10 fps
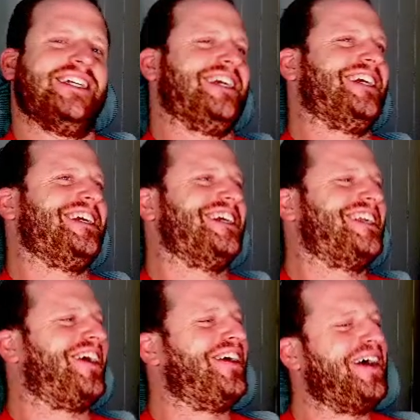you
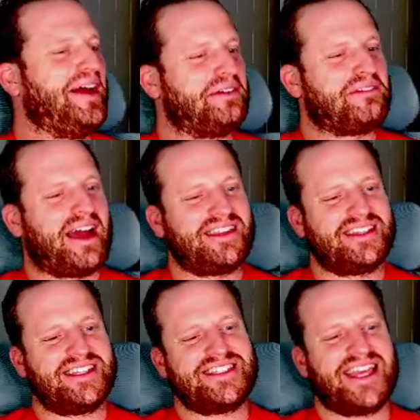know, rather
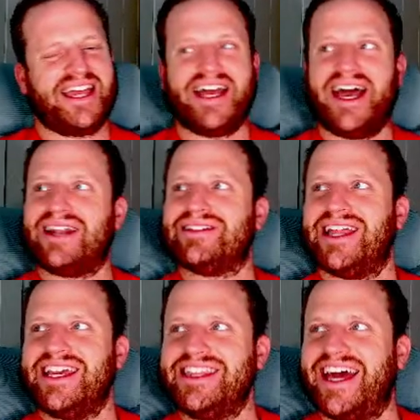than saying I don't
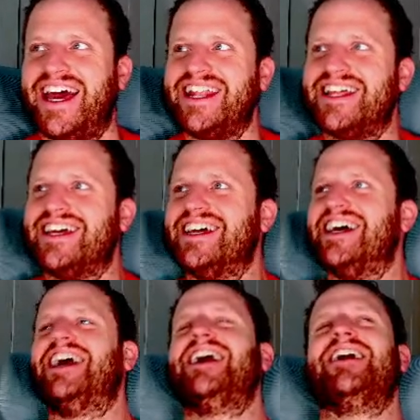like that.
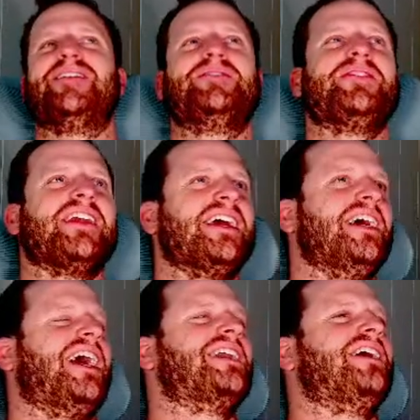Um,
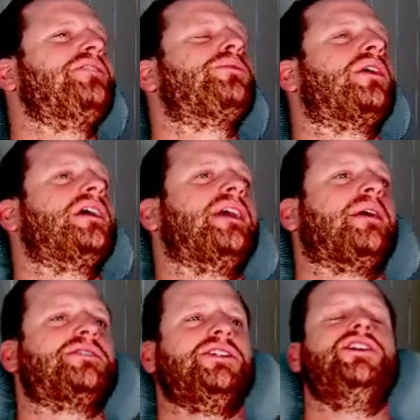Another one that
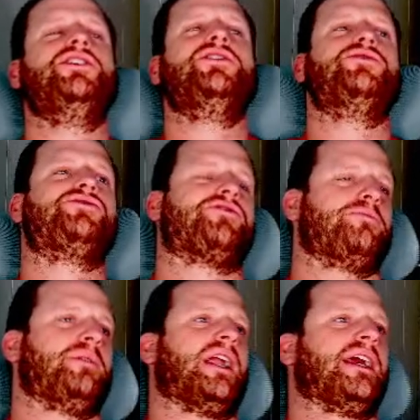was huge for
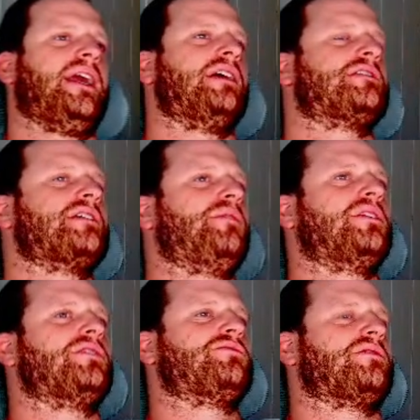me, and I can't say when
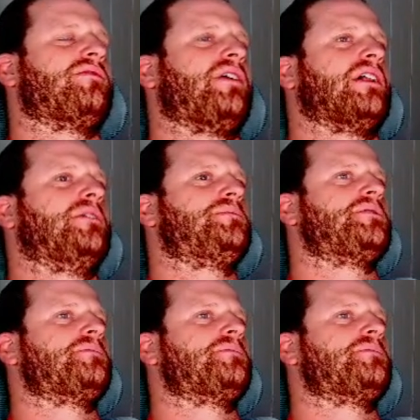this one developed.